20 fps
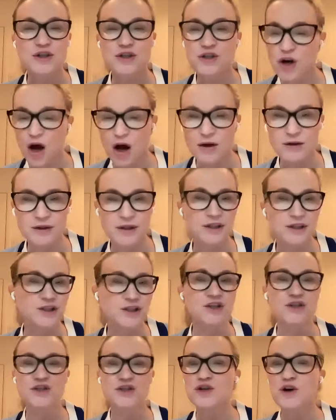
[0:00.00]

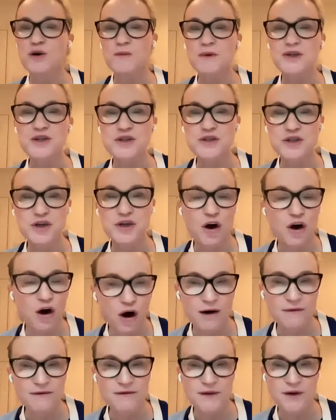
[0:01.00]
knowledge and so much to
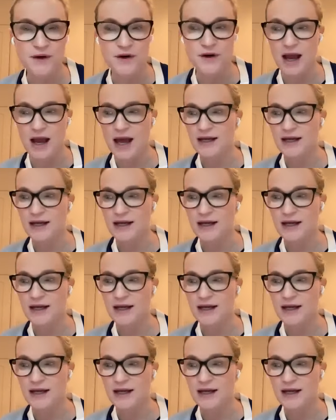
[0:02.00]
offer.